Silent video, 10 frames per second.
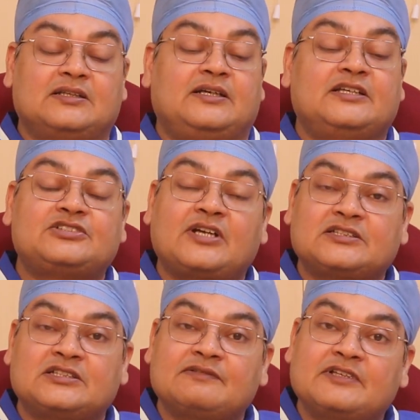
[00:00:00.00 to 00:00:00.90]
The
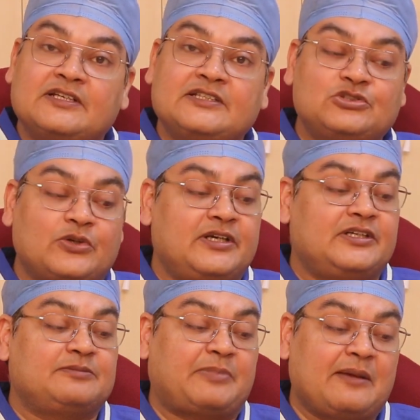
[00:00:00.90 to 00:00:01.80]
destruction of the knee
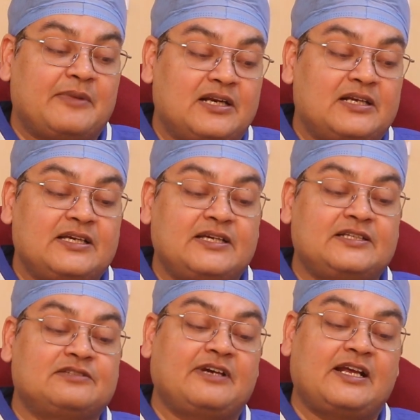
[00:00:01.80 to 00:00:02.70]
joint is primarily, it
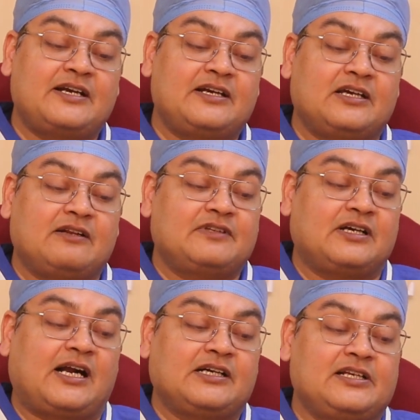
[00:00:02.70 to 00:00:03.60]
is wear and tear of the
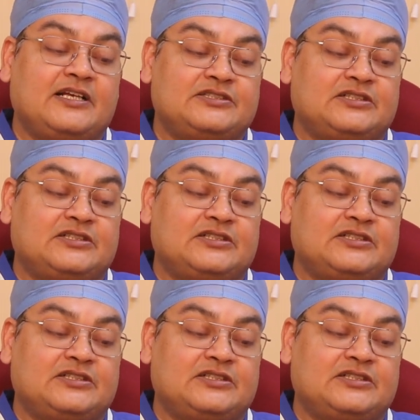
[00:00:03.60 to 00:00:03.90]
cartilage.